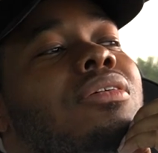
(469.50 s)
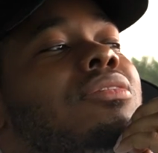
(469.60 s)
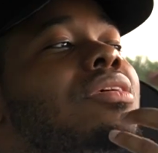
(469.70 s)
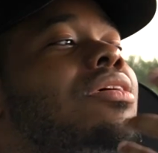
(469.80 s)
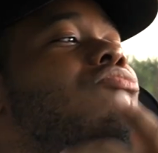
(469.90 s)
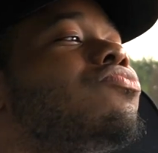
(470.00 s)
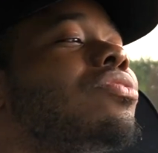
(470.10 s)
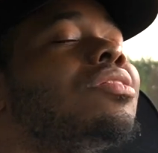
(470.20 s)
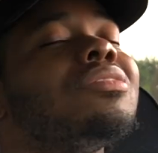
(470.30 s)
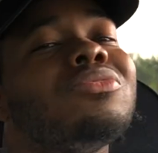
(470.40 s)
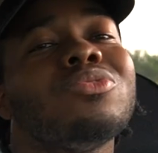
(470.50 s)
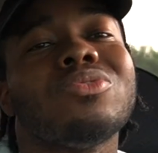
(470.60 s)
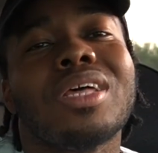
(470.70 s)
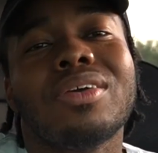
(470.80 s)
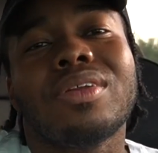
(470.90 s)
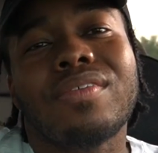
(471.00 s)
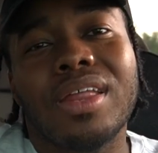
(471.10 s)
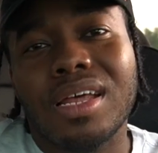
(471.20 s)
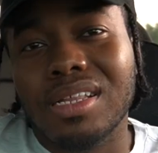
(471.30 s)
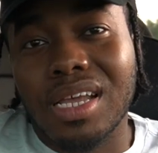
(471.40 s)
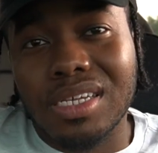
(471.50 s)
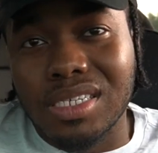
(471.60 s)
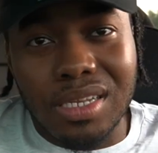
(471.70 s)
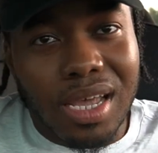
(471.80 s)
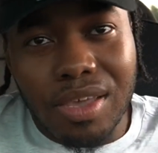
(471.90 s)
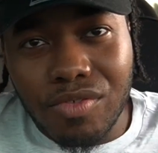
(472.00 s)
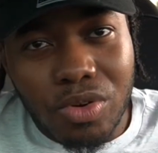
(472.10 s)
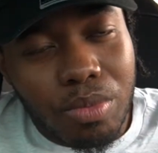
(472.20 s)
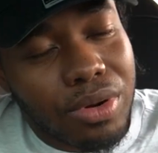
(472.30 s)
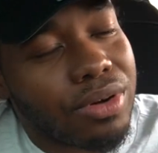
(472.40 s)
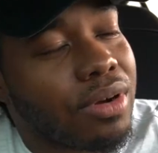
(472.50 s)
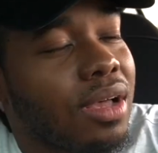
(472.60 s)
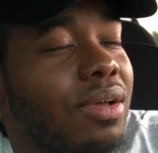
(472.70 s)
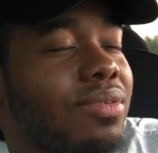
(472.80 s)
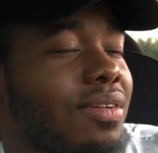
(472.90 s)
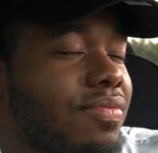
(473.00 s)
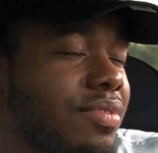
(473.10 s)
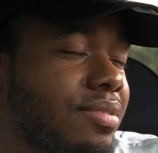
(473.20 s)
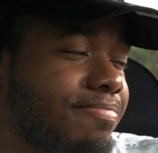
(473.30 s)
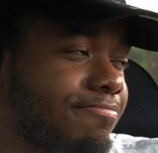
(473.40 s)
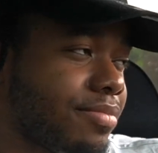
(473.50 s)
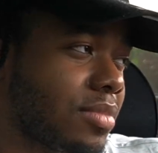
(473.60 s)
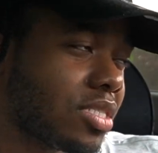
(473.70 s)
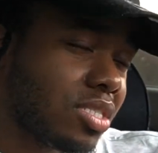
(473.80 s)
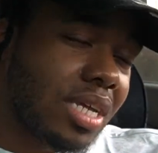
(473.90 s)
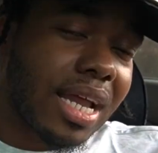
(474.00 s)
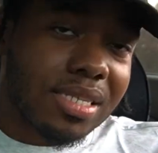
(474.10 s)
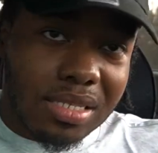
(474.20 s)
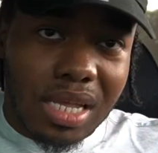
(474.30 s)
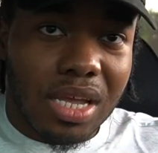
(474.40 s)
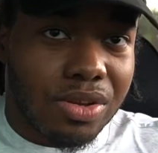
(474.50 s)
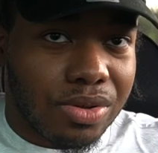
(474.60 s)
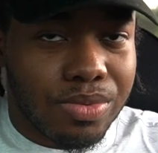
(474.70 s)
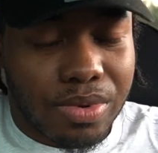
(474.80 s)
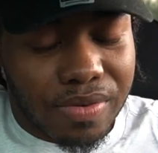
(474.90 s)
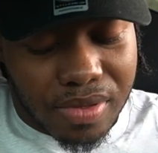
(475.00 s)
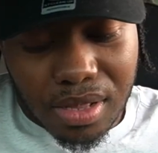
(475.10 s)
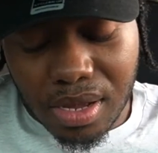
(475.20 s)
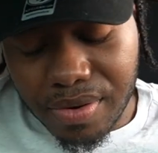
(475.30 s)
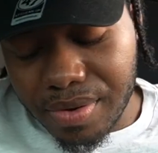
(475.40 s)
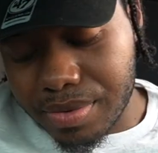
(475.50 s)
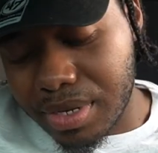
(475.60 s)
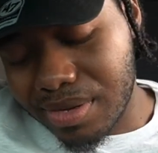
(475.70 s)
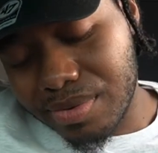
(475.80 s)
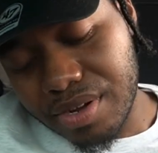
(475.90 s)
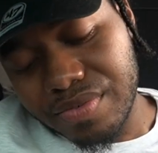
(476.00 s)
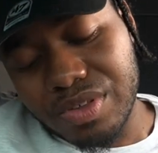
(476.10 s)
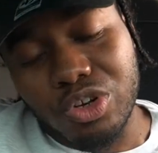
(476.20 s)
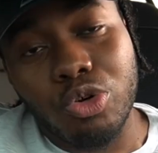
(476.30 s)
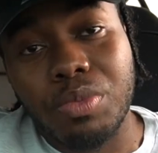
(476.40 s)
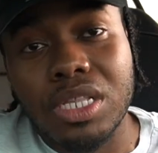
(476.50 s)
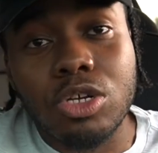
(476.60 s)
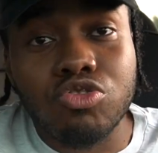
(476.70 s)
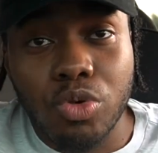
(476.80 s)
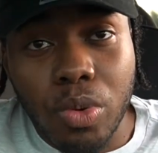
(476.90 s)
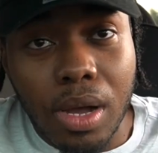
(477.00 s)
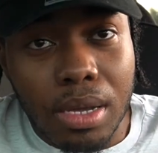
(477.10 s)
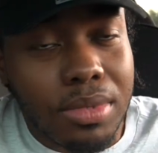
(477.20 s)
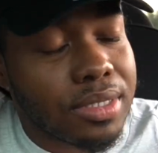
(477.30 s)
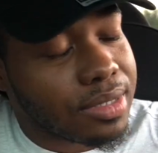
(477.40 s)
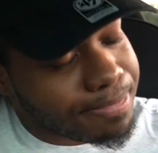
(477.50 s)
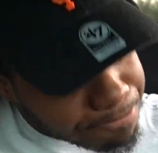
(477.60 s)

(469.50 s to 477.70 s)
Damn, you fronting, you know, like, whatever, like that. She not giving no burn. All right, whatever, right? She got a standard, whatever, like that, right? Okay, whatever. You don't meet those requirements.